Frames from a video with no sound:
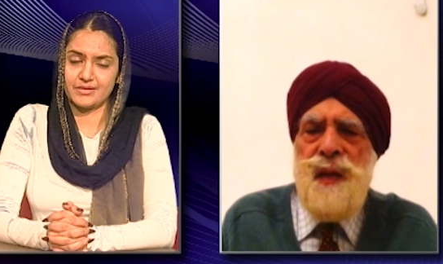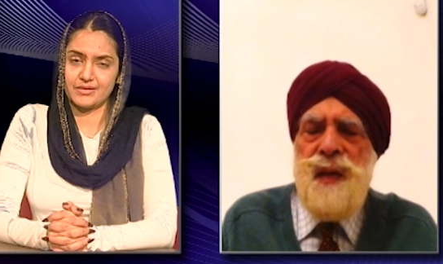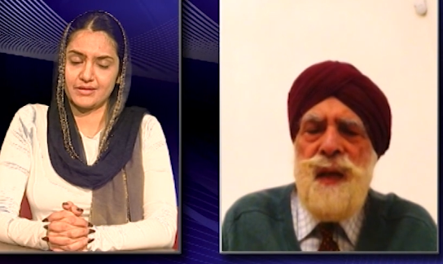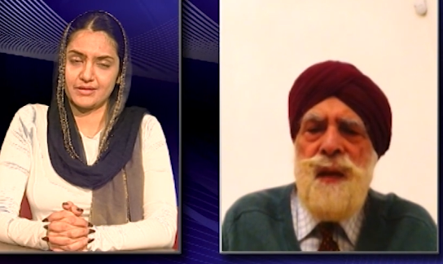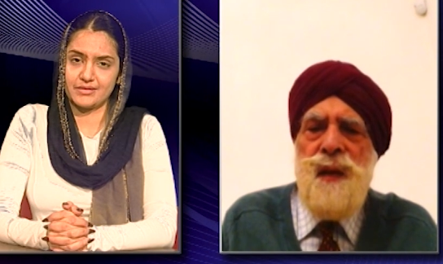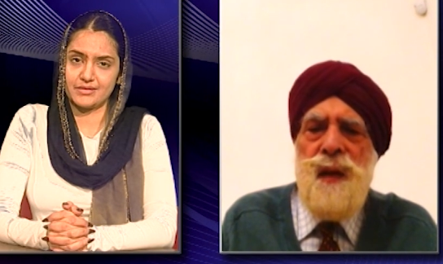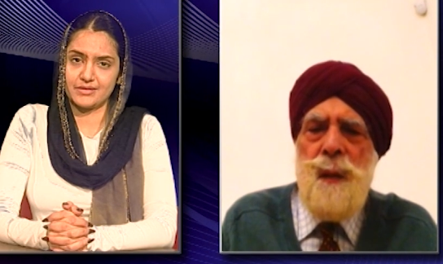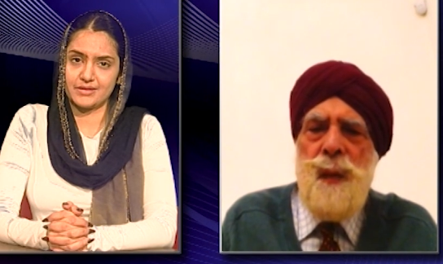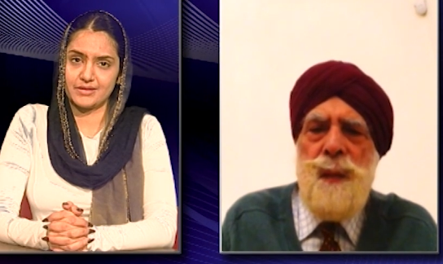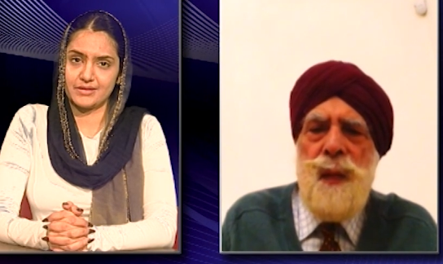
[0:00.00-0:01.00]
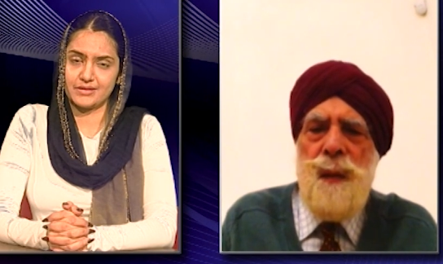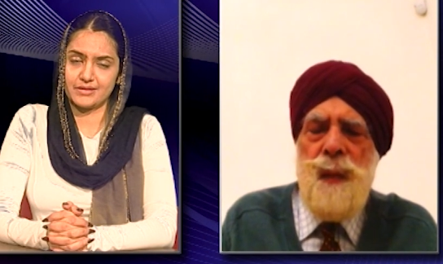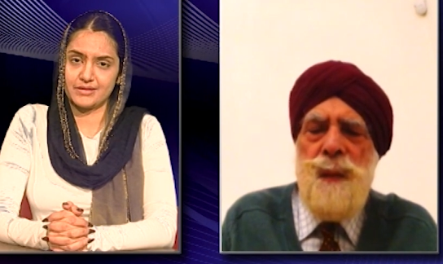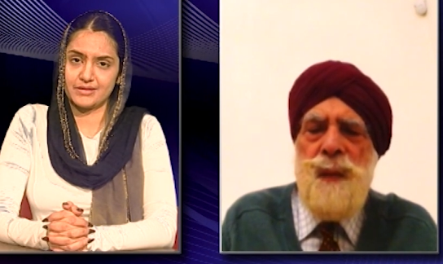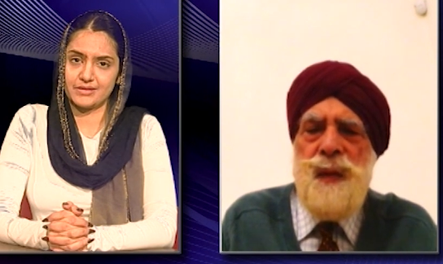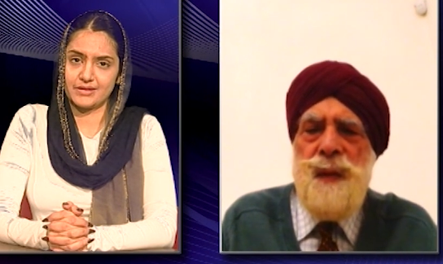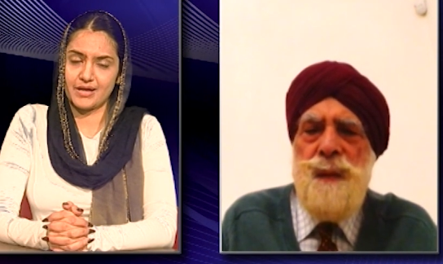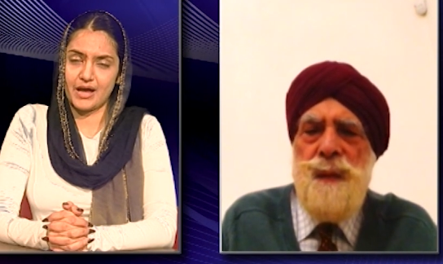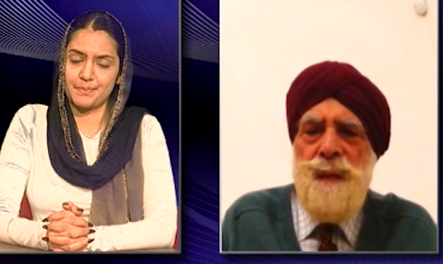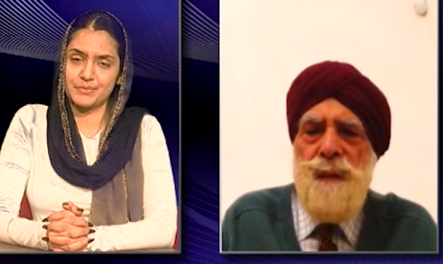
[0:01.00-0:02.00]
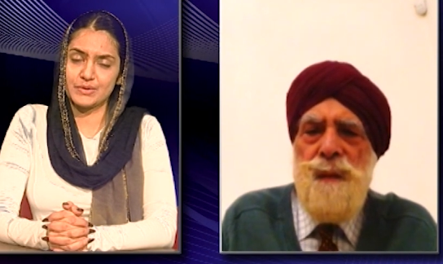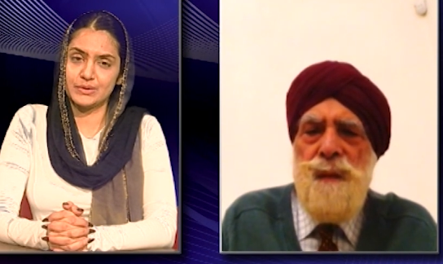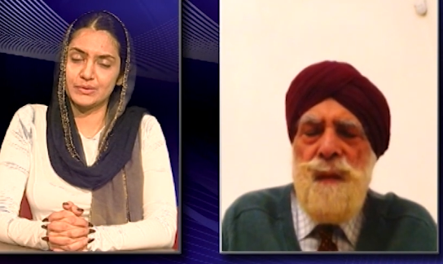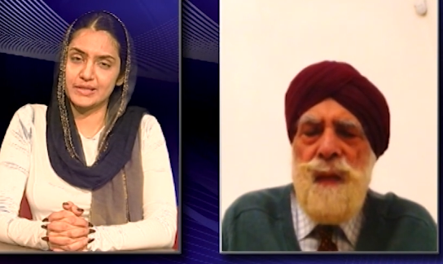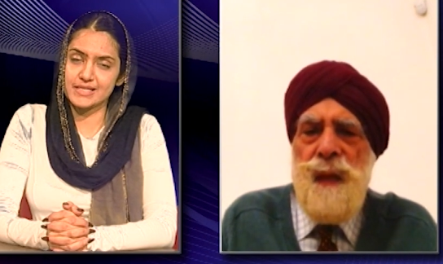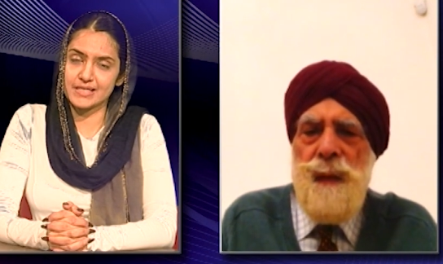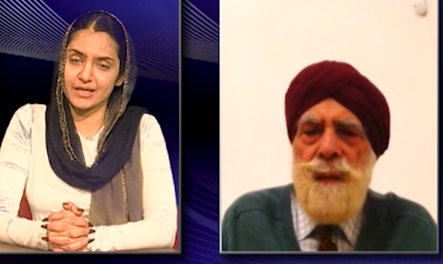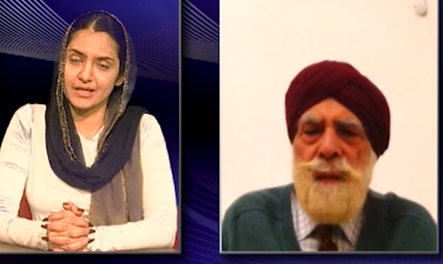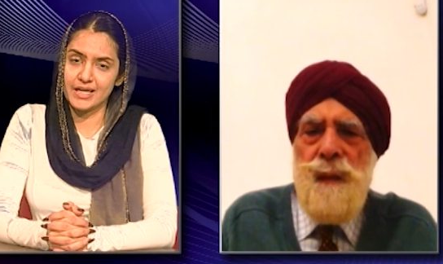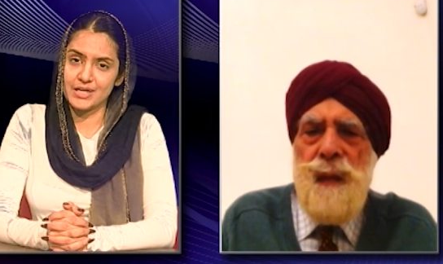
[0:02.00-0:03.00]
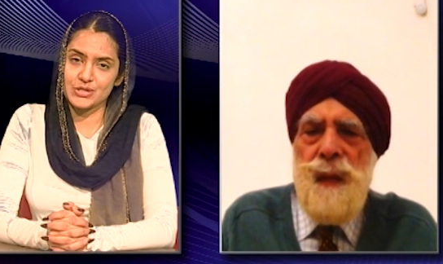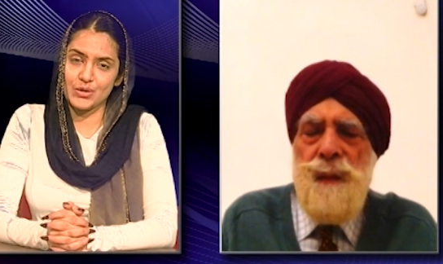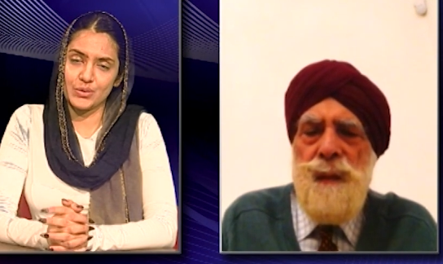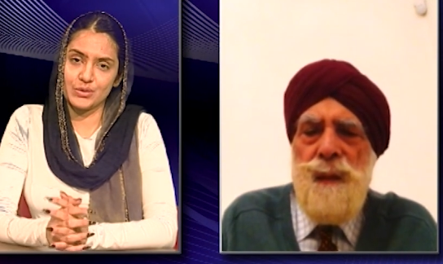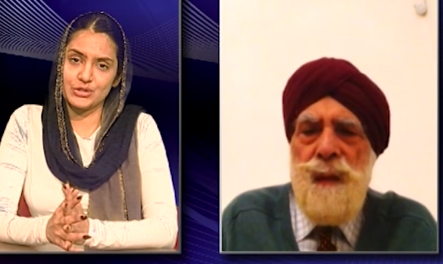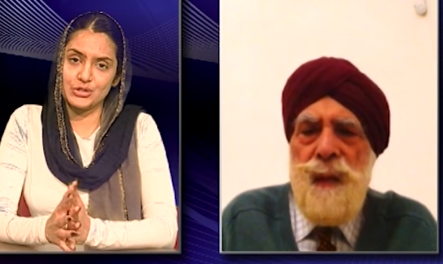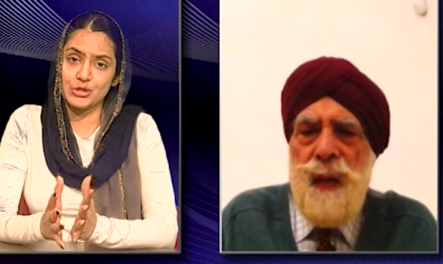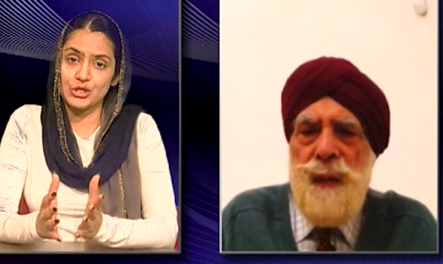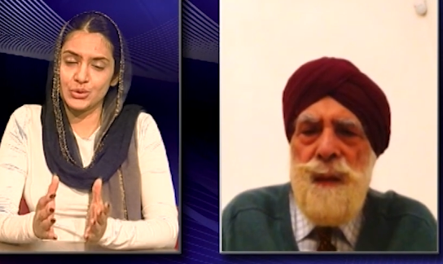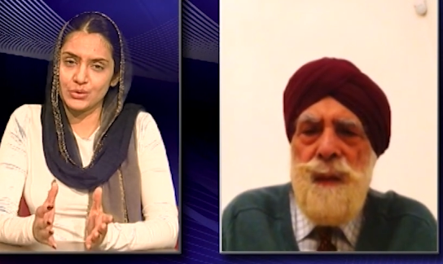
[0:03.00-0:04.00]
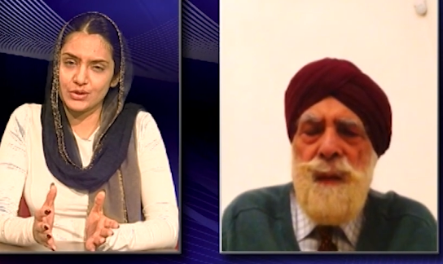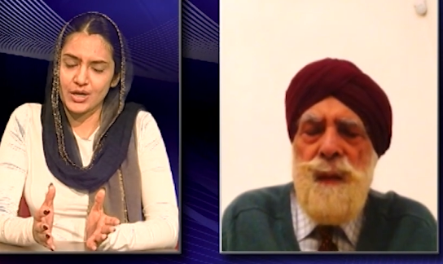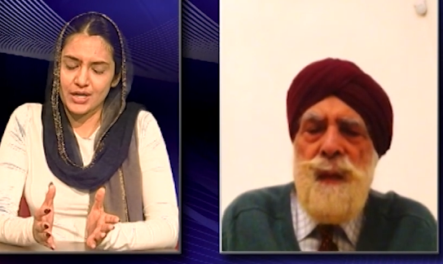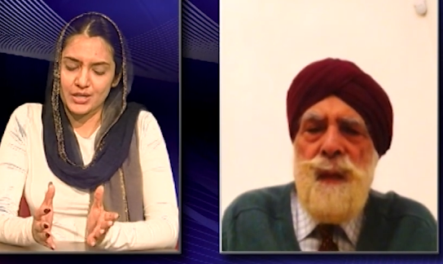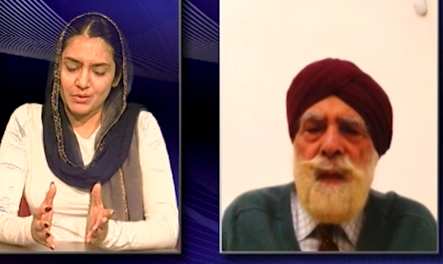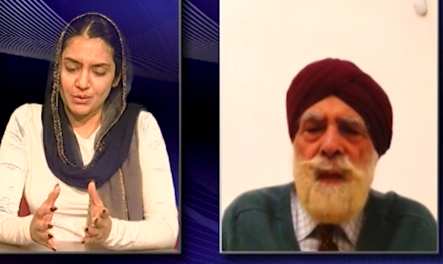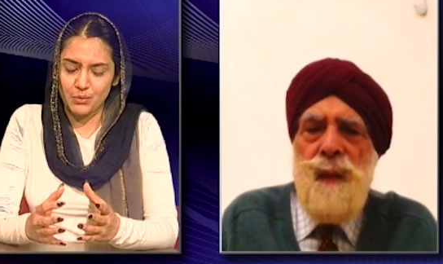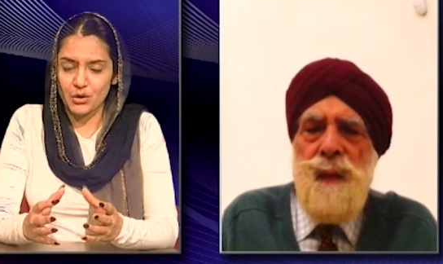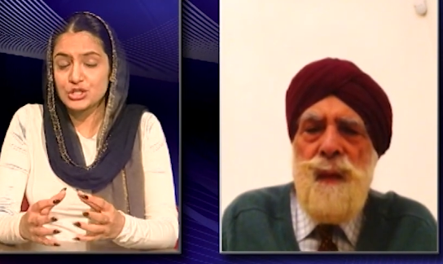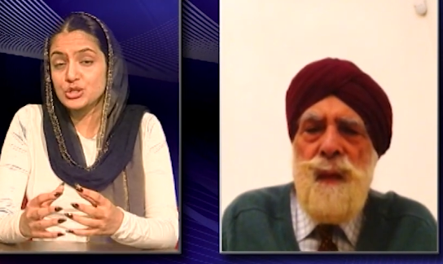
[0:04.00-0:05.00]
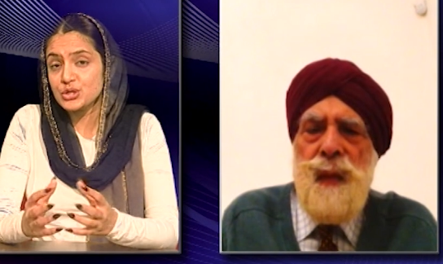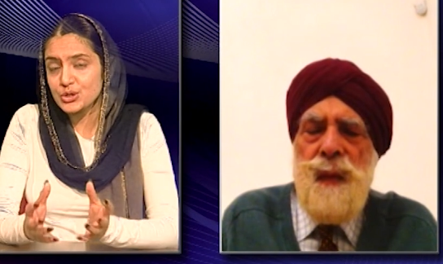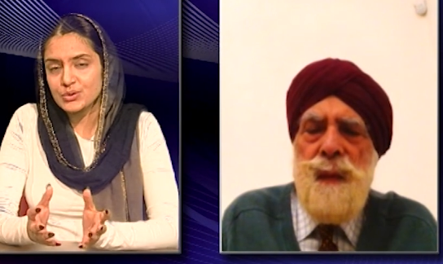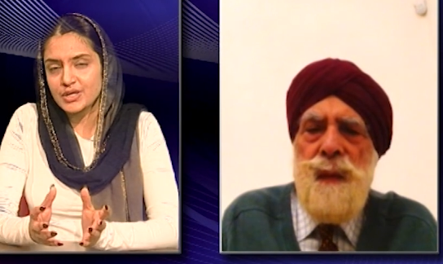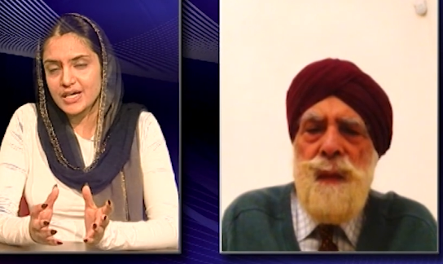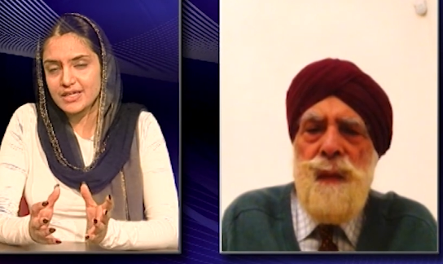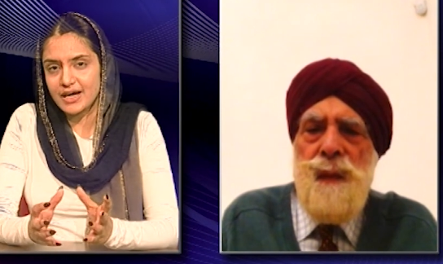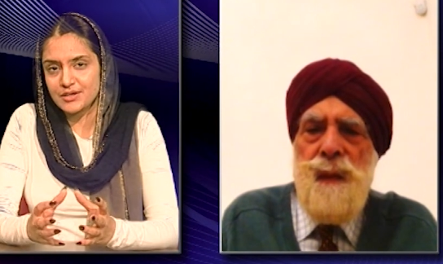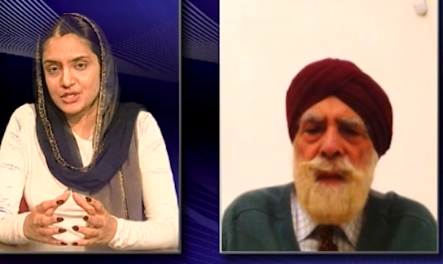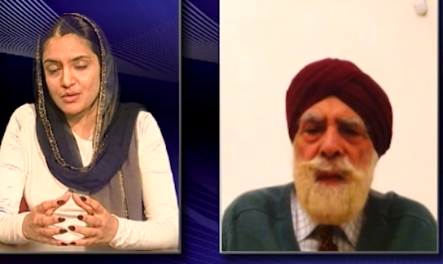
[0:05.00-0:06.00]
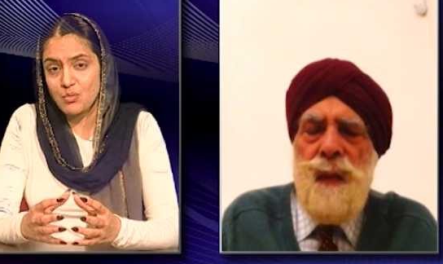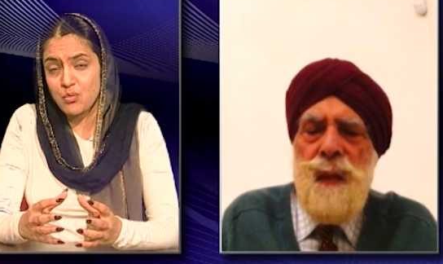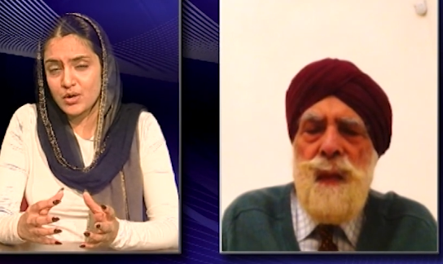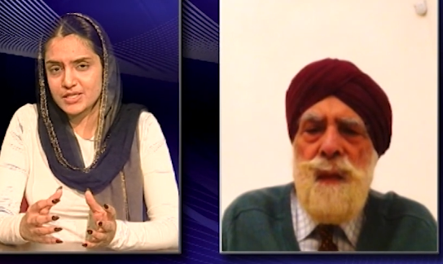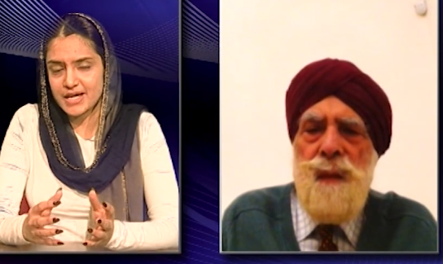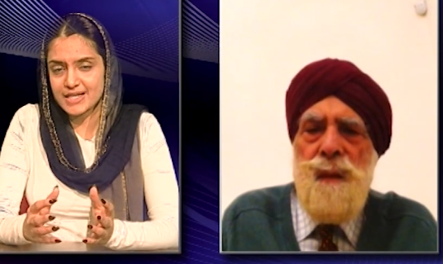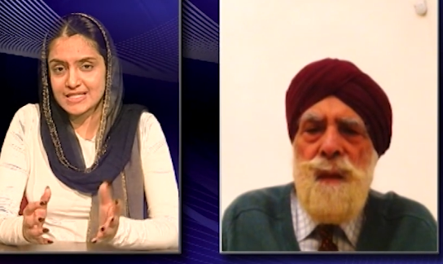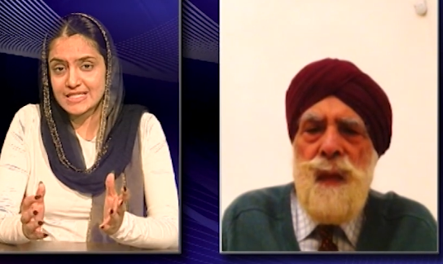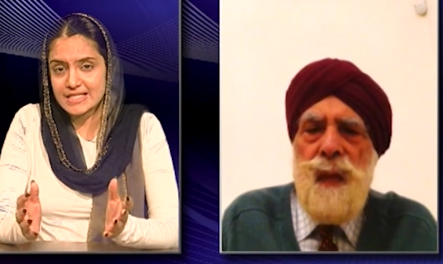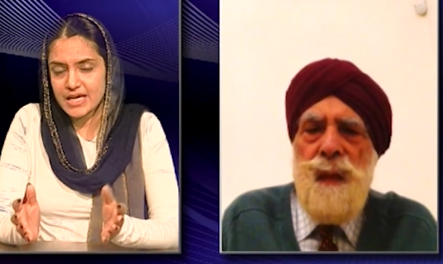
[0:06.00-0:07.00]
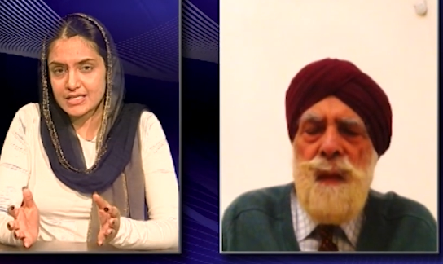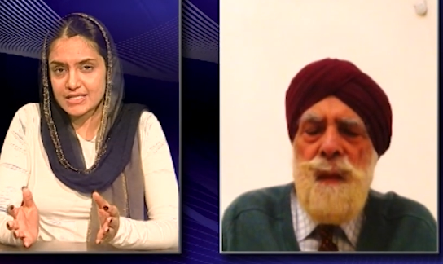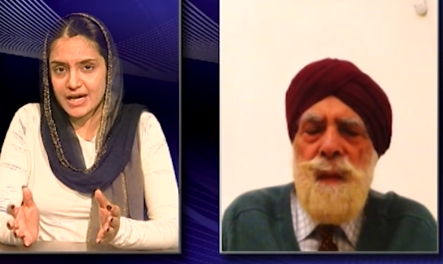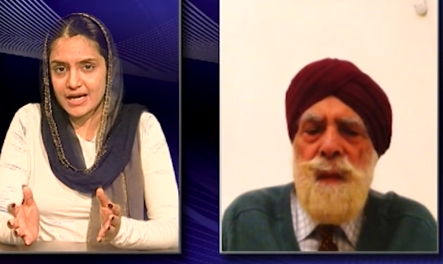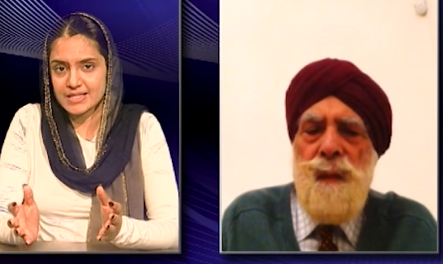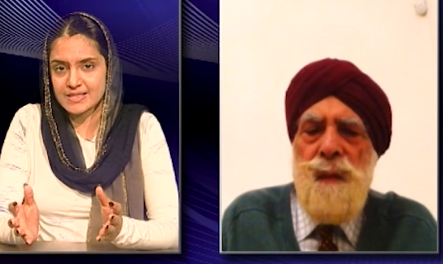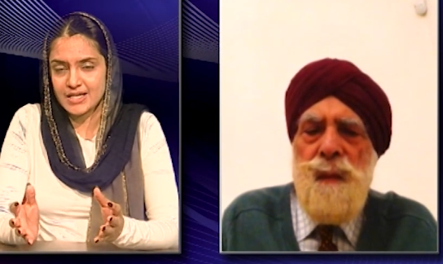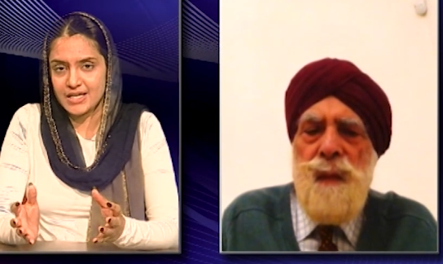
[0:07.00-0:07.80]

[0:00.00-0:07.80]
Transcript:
Speaker 1: to tackle common problems.
Speaker 2: Absolutely, sir. So, uh, do you? What do you think that till what extent has